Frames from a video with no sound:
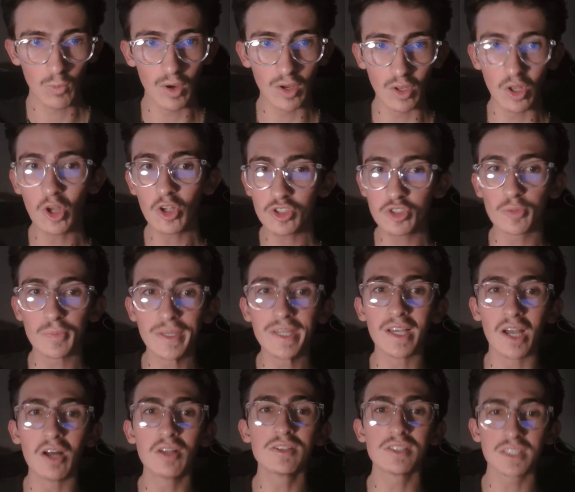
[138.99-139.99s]
while also
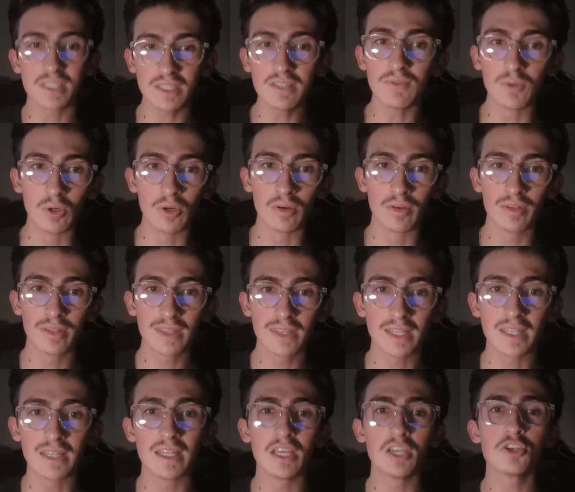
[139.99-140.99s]
being uncivil
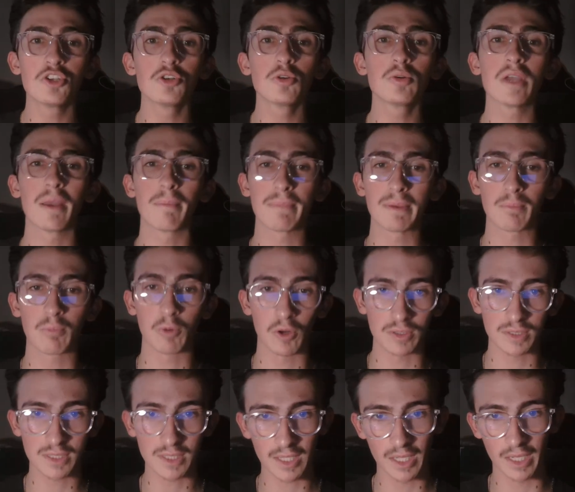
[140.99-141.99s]
then the issue can be
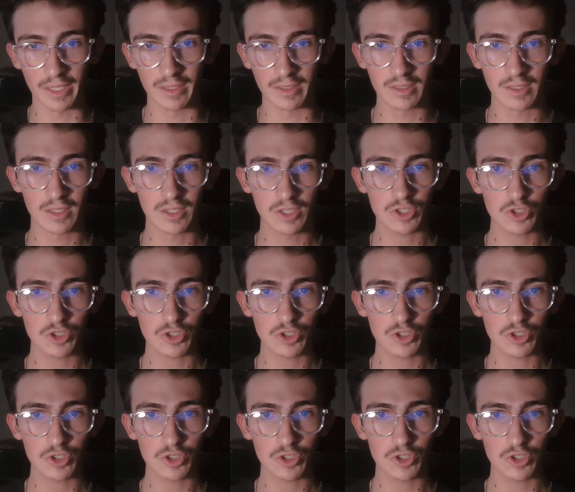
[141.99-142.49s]
brought to light